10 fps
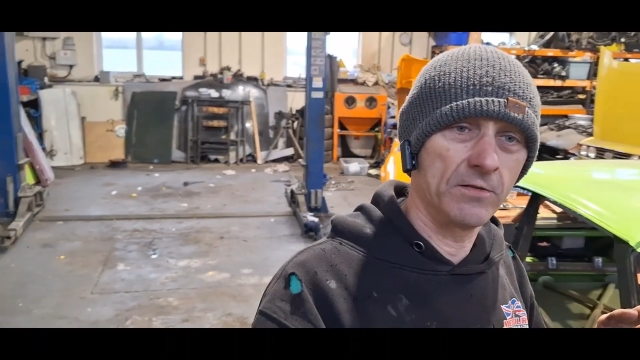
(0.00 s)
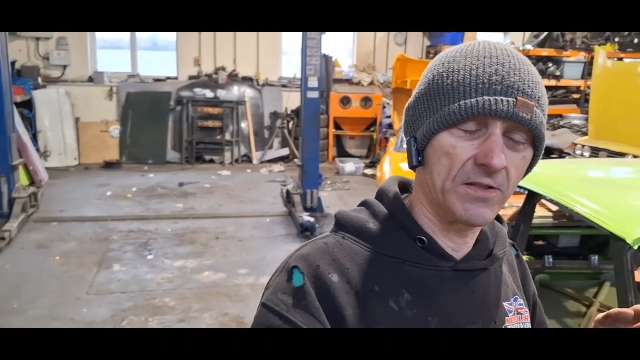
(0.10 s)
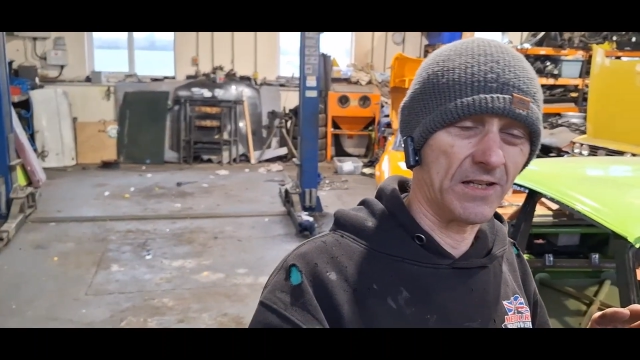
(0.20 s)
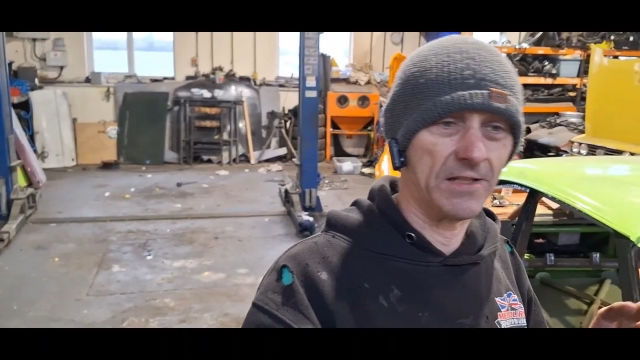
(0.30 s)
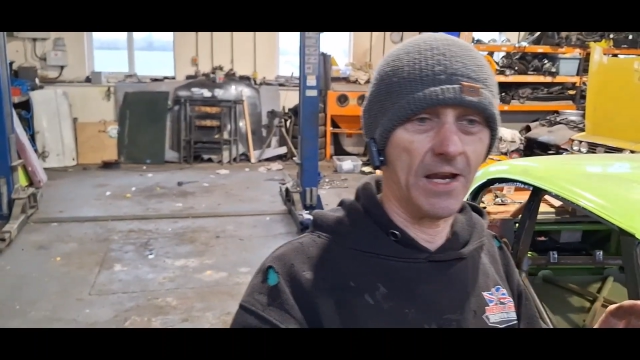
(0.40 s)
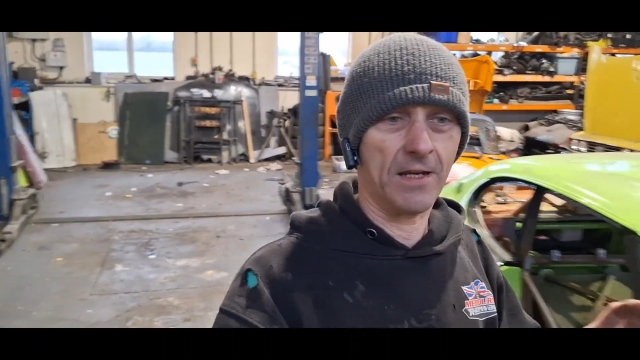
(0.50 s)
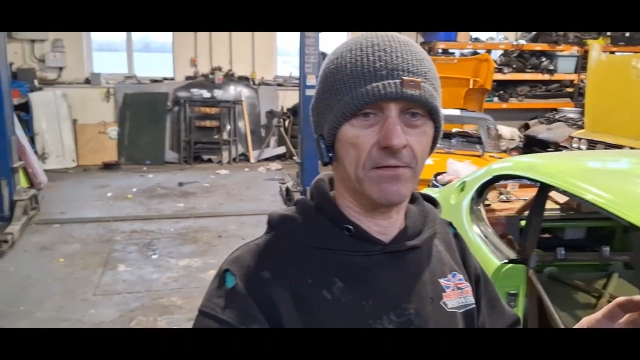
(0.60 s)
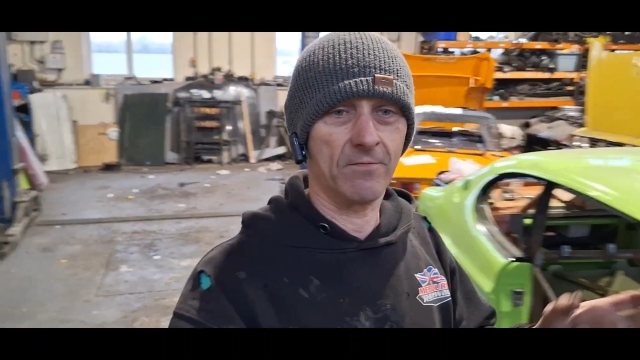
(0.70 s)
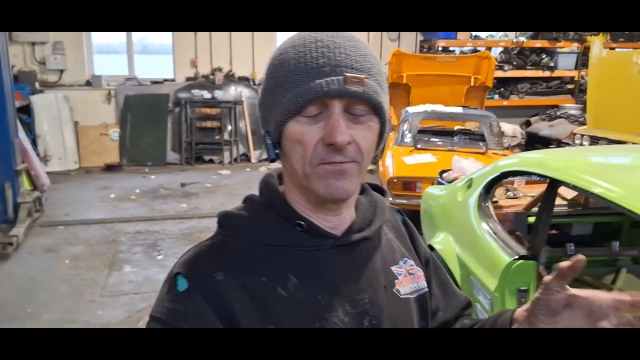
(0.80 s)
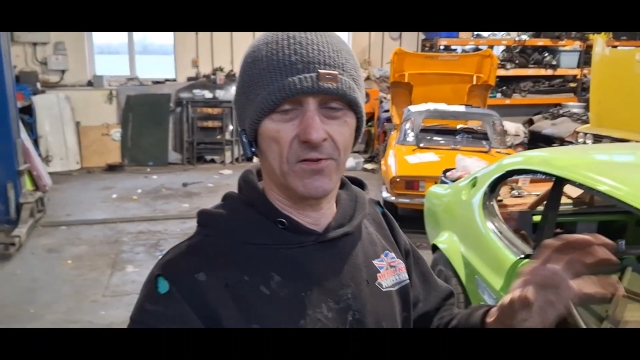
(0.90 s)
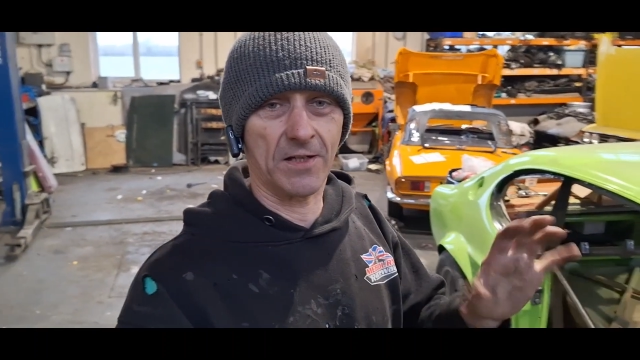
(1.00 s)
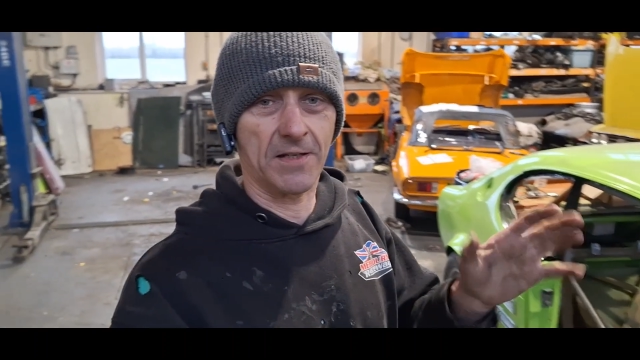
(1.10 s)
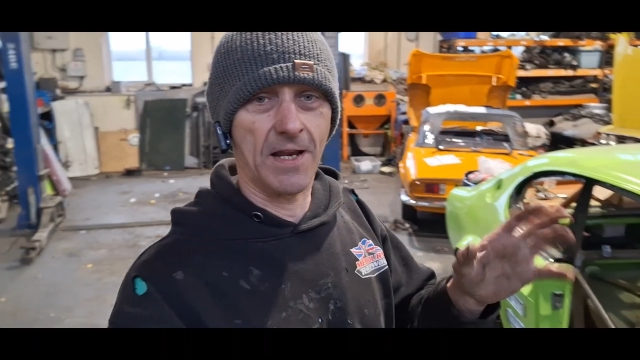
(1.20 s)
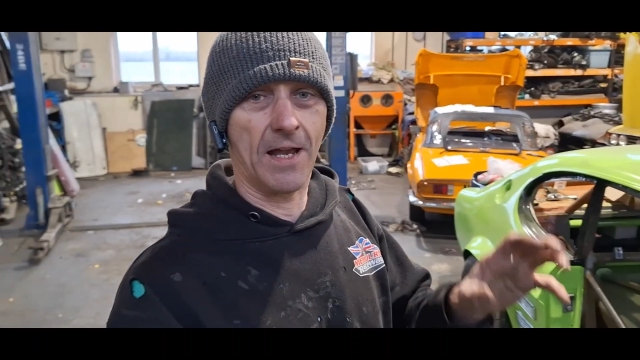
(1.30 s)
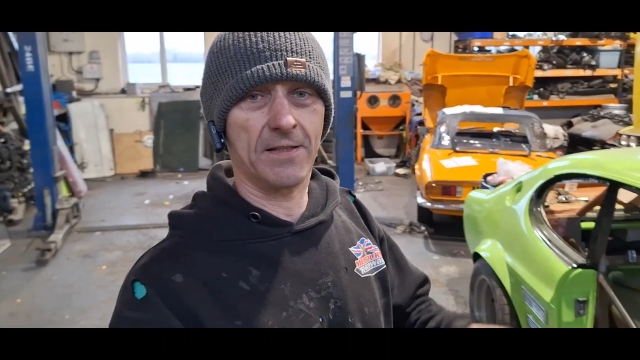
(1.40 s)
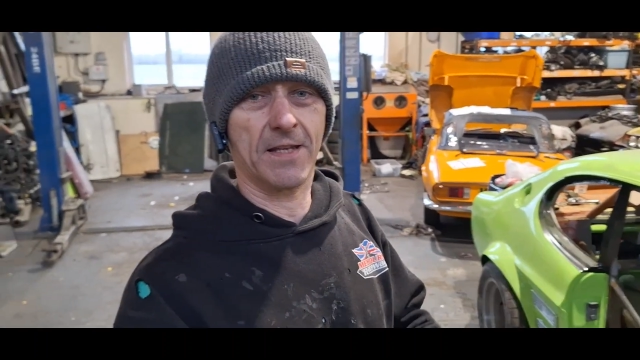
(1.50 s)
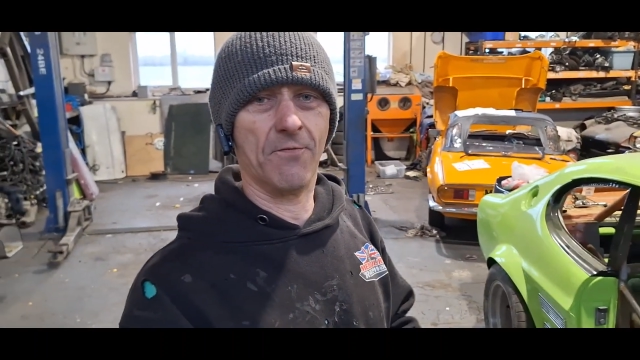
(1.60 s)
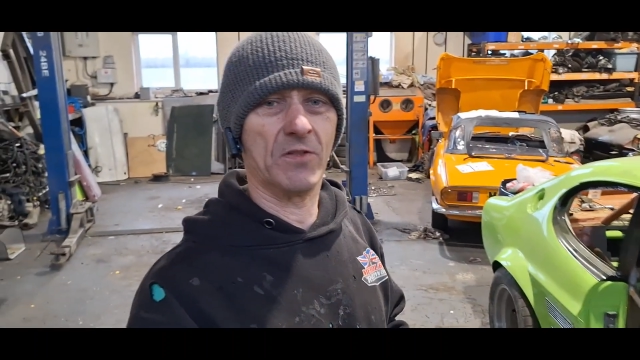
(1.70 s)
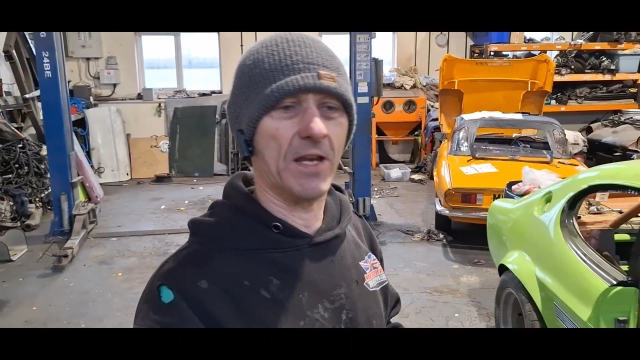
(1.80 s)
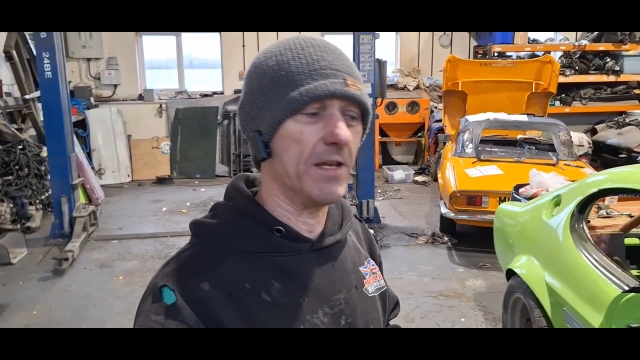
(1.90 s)
68, 69,
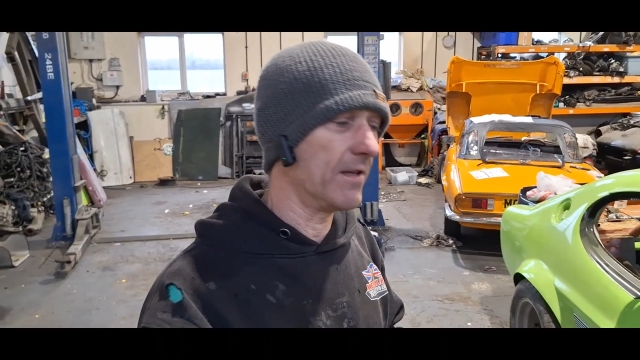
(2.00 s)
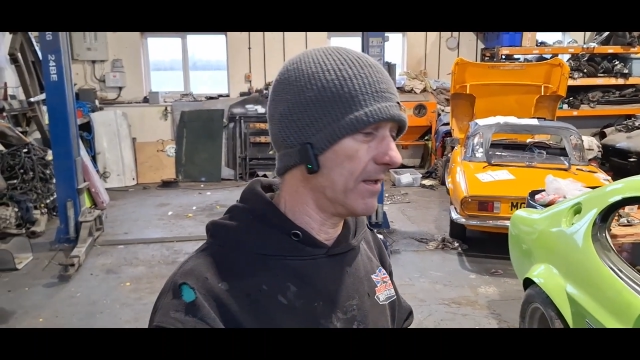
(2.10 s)
70